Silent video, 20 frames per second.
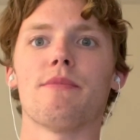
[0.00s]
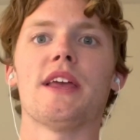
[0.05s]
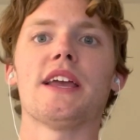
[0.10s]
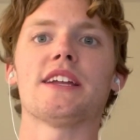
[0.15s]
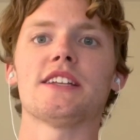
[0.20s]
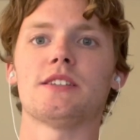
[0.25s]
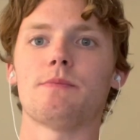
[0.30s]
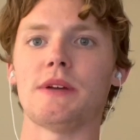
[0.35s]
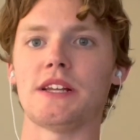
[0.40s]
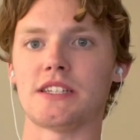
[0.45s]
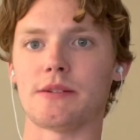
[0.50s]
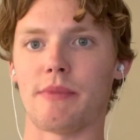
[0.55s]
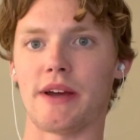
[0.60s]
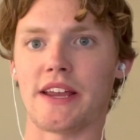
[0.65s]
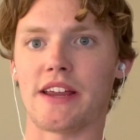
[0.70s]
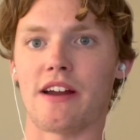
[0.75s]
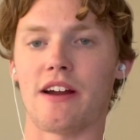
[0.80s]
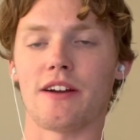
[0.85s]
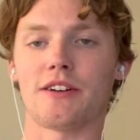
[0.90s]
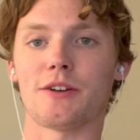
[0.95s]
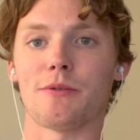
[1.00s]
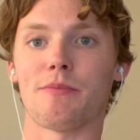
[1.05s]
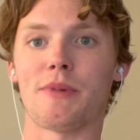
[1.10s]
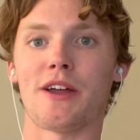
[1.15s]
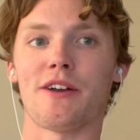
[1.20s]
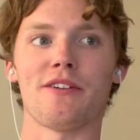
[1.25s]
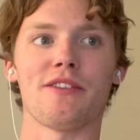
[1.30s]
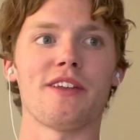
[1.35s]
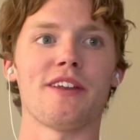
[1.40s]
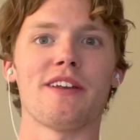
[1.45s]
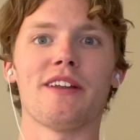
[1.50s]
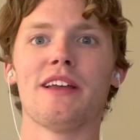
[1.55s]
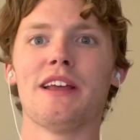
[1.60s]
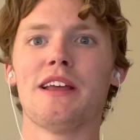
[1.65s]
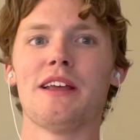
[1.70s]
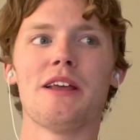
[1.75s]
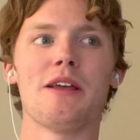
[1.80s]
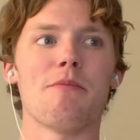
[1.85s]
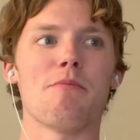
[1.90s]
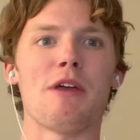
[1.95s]
They could speak to my character better than
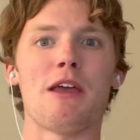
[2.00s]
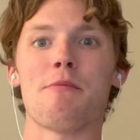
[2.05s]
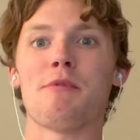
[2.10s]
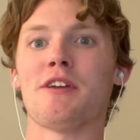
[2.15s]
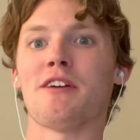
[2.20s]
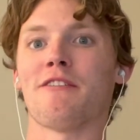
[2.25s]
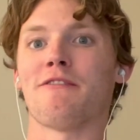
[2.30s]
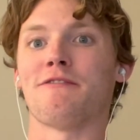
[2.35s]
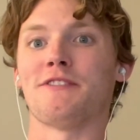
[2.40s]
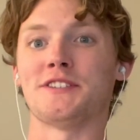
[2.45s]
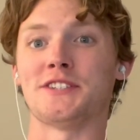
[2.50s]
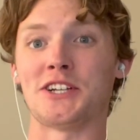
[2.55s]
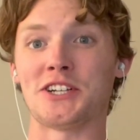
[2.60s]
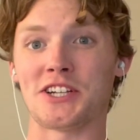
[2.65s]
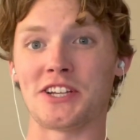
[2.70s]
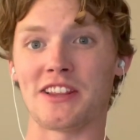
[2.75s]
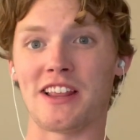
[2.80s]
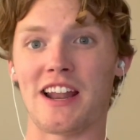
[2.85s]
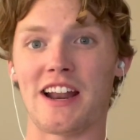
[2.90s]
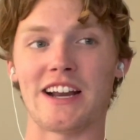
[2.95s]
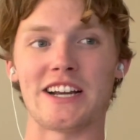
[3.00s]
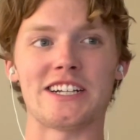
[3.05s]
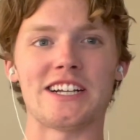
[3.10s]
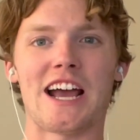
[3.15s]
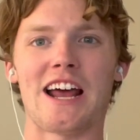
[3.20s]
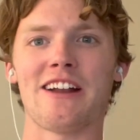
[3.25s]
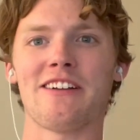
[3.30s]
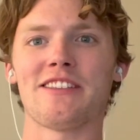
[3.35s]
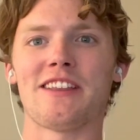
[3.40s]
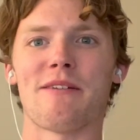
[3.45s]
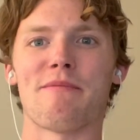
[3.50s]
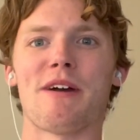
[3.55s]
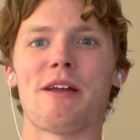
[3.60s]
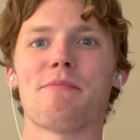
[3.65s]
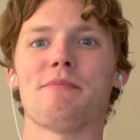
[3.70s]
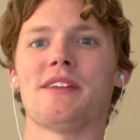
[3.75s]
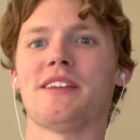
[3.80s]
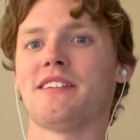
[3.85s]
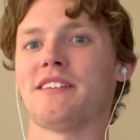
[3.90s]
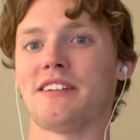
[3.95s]
maybe a physician that I shadowed that
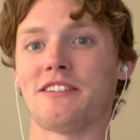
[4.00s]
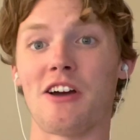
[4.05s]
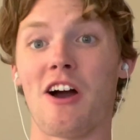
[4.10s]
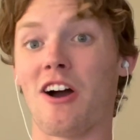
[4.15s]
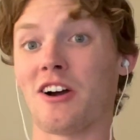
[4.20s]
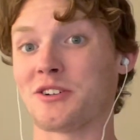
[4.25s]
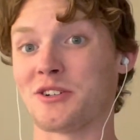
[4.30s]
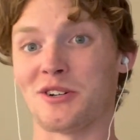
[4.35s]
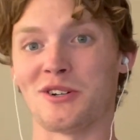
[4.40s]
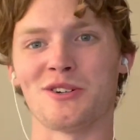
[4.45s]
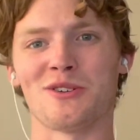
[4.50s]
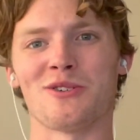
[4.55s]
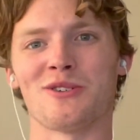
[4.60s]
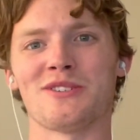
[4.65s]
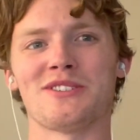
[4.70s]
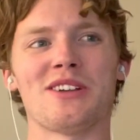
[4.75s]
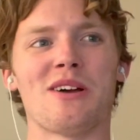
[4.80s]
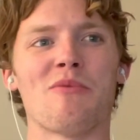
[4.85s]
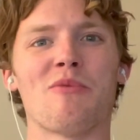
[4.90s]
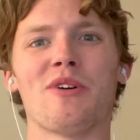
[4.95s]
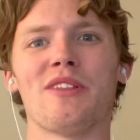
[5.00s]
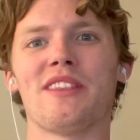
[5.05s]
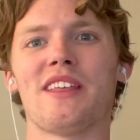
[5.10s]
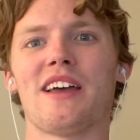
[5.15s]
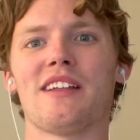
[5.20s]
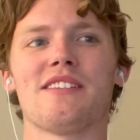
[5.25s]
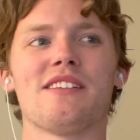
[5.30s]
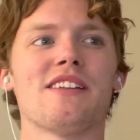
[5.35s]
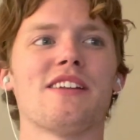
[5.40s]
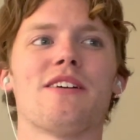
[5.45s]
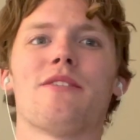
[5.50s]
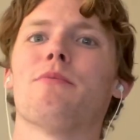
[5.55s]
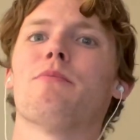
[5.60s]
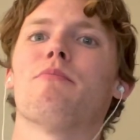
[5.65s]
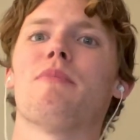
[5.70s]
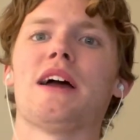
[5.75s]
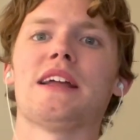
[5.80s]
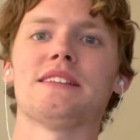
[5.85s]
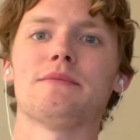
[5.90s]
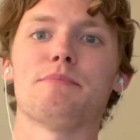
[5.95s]
might be a doctor or someone that, you know,
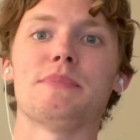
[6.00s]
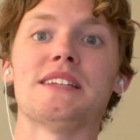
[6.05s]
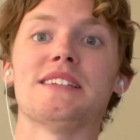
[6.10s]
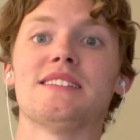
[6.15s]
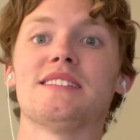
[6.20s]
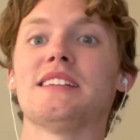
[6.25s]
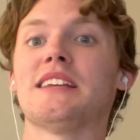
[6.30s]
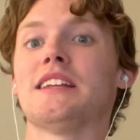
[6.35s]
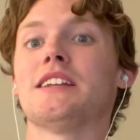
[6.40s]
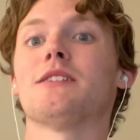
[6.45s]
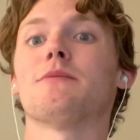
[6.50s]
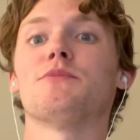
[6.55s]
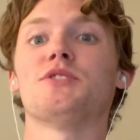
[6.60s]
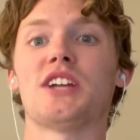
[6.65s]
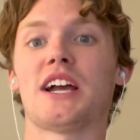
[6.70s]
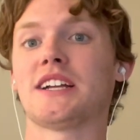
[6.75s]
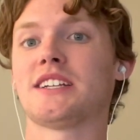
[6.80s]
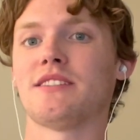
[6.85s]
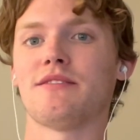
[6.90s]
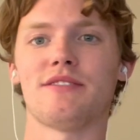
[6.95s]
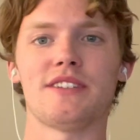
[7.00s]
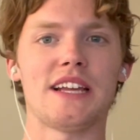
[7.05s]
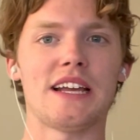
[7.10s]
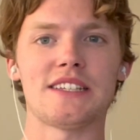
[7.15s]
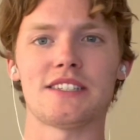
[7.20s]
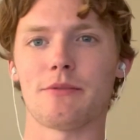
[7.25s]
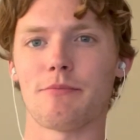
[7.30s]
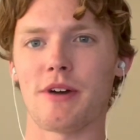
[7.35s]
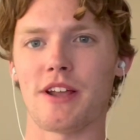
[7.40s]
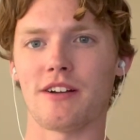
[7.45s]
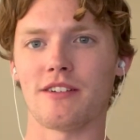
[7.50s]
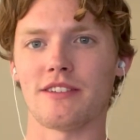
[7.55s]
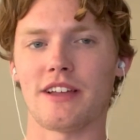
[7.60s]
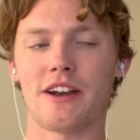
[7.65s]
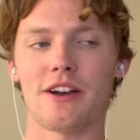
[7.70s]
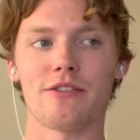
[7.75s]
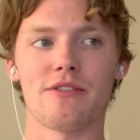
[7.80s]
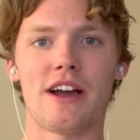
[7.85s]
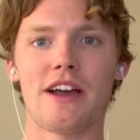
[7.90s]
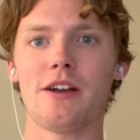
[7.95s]
might be seen objectively as a better
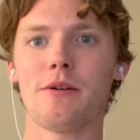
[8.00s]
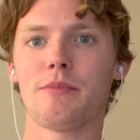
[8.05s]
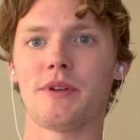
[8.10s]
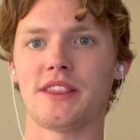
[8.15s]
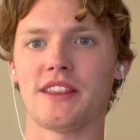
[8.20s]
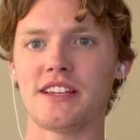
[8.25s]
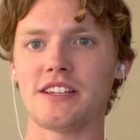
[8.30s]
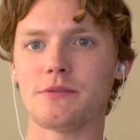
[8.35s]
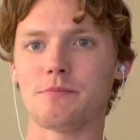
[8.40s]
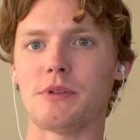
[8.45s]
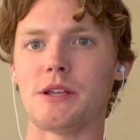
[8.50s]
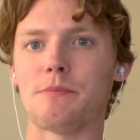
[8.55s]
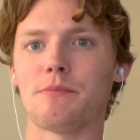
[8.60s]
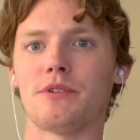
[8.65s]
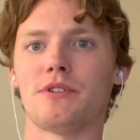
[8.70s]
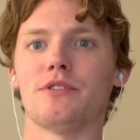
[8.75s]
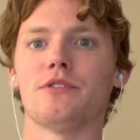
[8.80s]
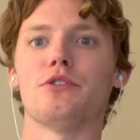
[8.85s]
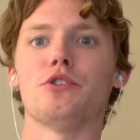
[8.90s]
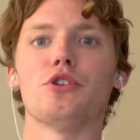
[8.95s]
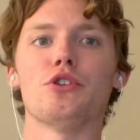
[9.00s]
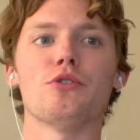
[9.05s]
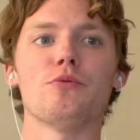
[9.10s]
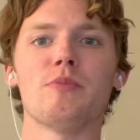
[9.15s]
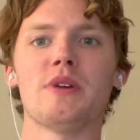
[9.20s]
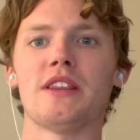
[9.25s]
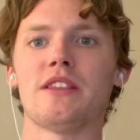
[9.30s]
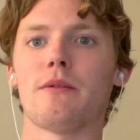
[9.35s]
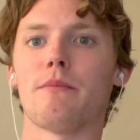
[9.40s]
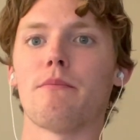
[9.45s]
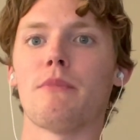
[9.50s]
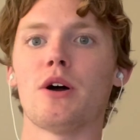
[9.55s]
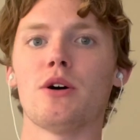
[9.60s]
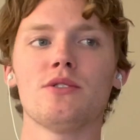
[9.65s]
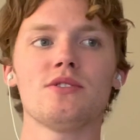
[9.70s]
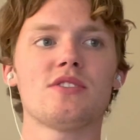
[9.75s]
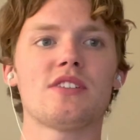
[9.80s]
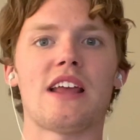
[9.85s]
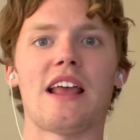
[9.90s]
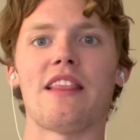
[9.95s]
letter writer, but these people knew me the
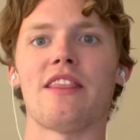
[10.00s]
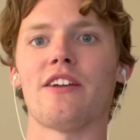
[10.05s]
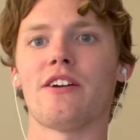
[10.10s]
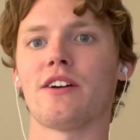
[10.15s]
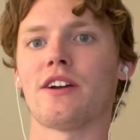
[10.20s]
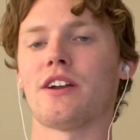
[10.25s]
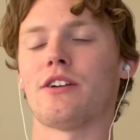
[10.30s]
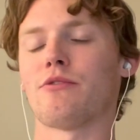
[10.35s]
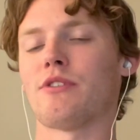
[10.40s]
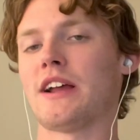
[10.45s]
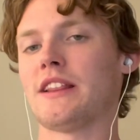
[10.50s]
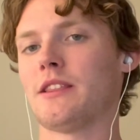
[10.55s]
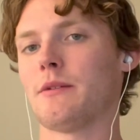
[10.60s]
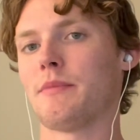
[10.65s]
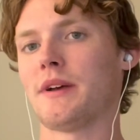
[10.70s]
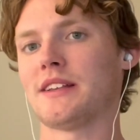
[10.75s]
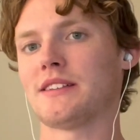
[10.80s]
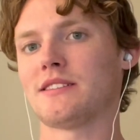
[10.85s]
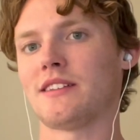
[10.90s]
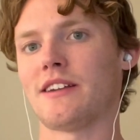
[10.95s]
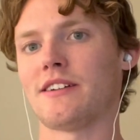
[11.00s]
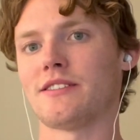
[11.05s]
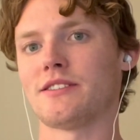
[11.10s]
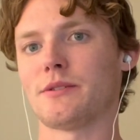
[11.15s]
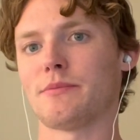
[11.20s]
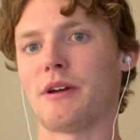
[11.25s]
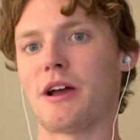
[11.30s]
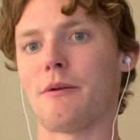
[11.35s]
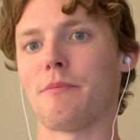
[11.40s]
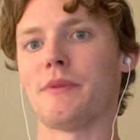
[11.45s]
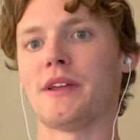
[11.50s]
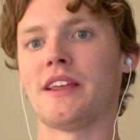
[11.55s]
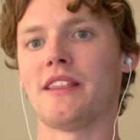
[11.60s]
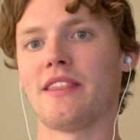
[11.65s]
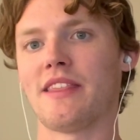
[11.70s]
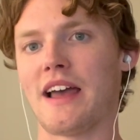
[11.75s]
most and they're going to write the best letters about me.